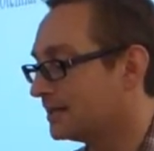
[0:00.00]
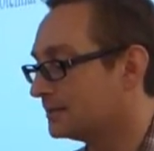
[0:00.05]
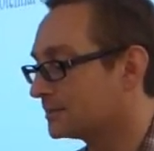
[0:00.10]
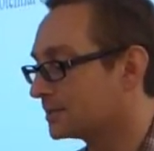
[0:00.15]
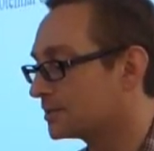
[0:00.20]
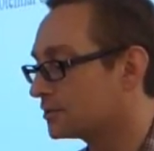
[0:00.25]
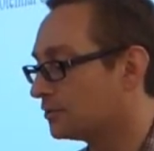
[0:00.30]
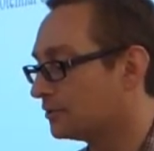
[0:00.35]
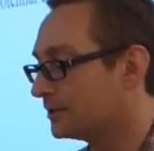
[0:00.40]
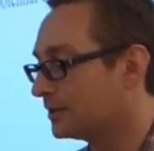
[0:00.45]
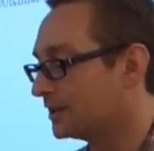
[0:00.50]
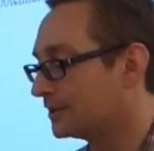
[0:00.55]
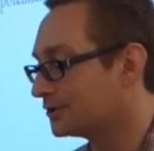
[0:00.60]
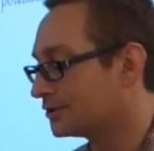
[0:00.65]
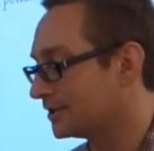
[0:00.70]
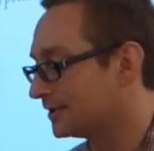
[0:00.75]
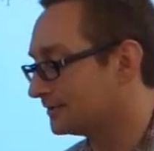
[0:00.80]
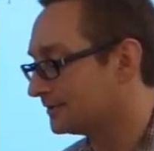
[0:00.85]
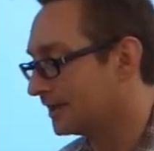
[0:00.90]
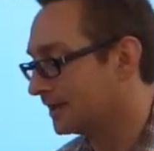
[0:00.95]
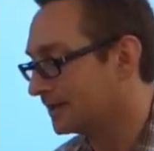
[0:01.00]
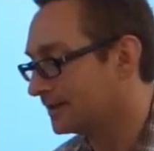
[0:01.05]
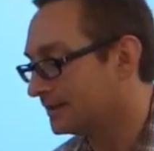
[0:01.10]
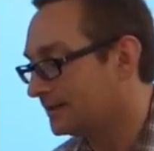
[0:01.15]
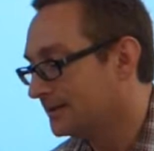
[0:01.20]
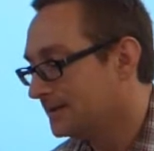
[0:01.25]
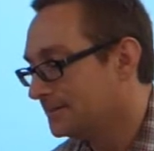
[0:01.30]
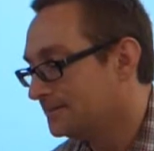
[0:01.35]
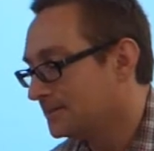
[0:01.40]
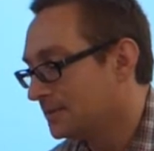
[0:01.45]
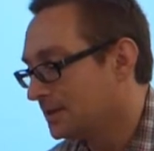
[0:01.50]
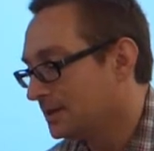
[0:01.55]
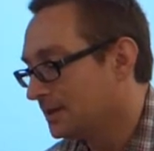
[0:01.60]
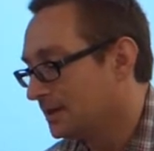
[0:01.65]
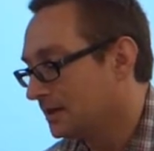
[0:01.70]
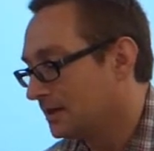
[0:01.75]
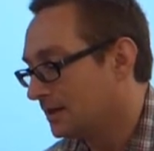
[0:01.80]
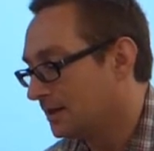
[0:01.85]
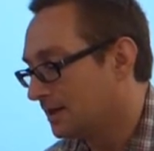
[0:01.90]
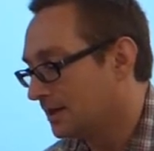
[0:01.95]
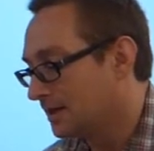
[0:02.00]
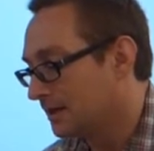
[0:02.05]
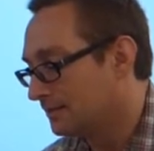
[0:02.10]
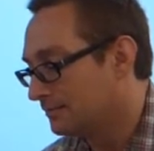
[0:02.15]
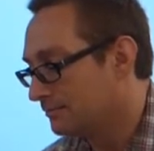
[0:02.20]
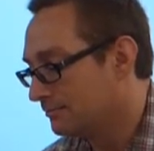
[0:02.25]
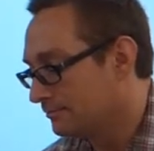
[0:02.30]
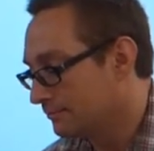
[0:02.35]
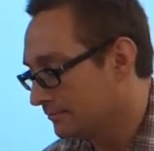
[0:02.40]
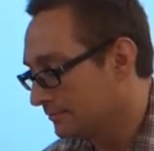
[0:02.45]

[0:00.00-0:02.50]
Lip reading: stored energy, right?